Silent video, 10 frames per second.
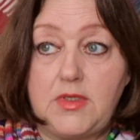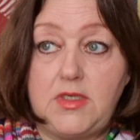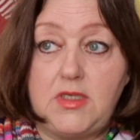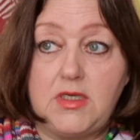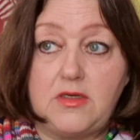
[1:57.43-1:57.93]

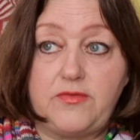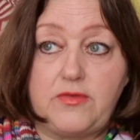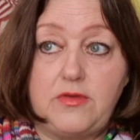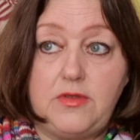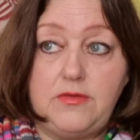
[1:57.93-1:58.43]
the
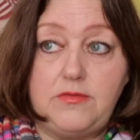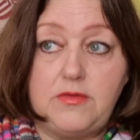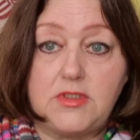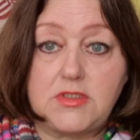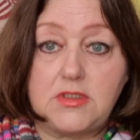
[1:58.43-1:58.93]

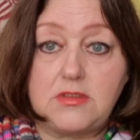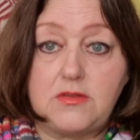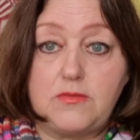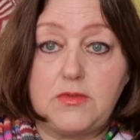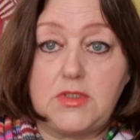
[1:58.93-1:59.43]
afternoon. Is that
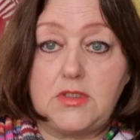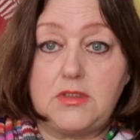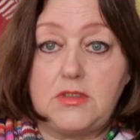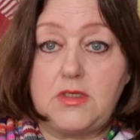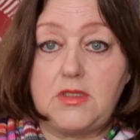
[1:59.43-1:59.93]
what
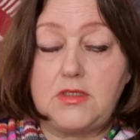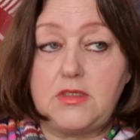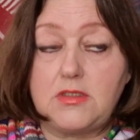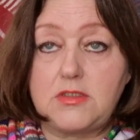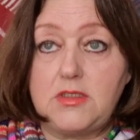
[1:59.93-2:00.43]
I
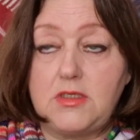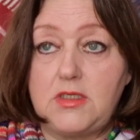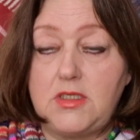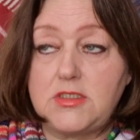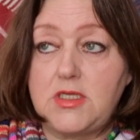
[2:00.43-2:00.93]
think
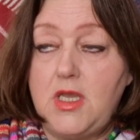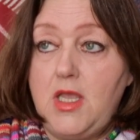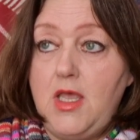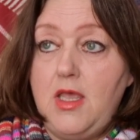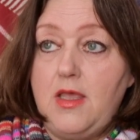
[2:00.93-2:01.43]
it is?
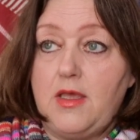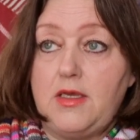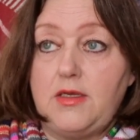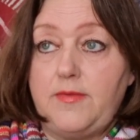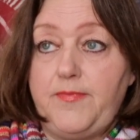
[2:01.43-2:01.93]

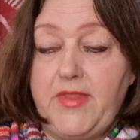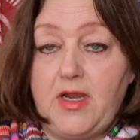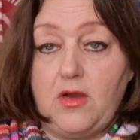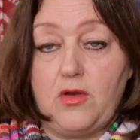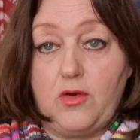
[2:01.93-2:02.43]

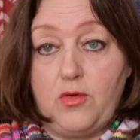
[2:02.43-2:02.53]
There are